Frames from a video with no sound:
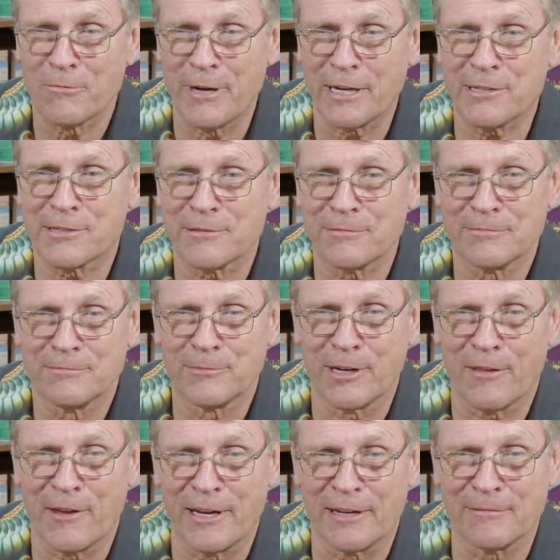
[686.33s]
Rex,
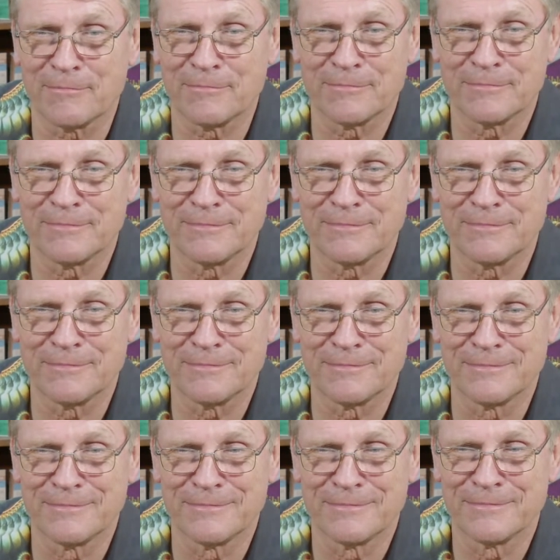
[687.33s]
what do you think?
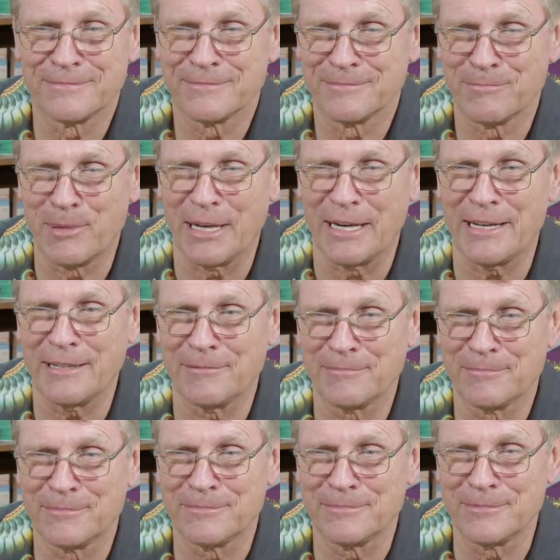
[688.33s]
Billy,
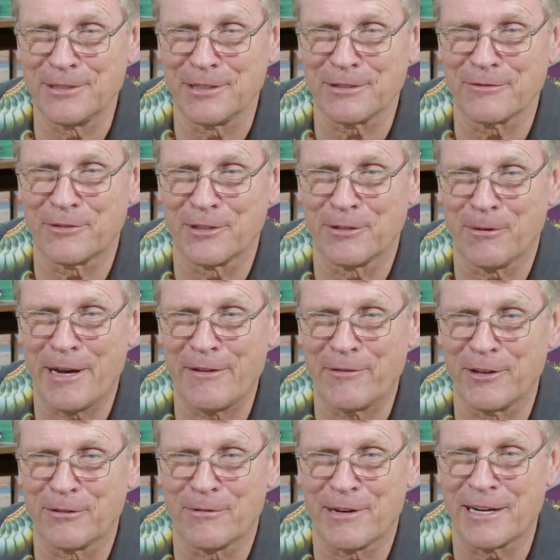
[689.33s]
you looking for a
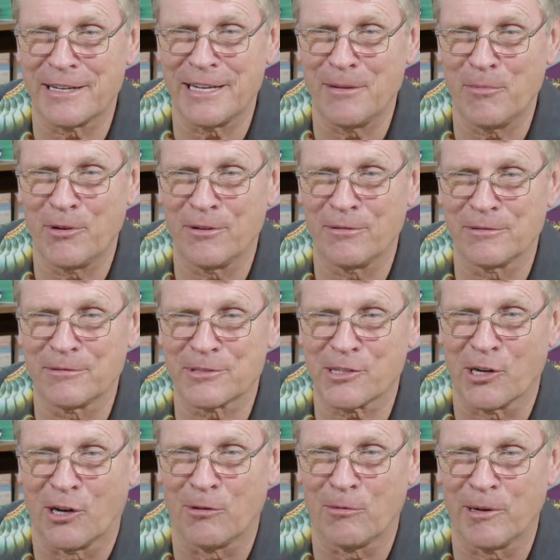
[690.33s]
wife? You don't want an emu
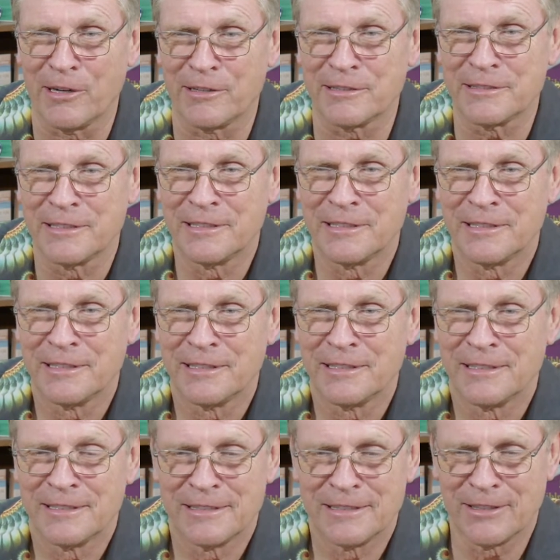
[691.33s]
skull wearing?
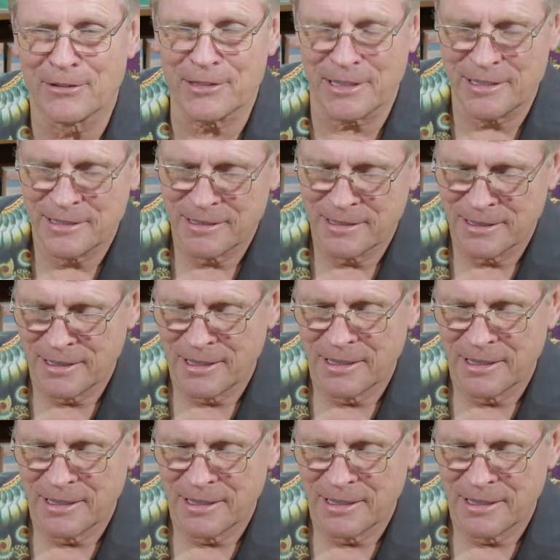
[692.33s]
Okay.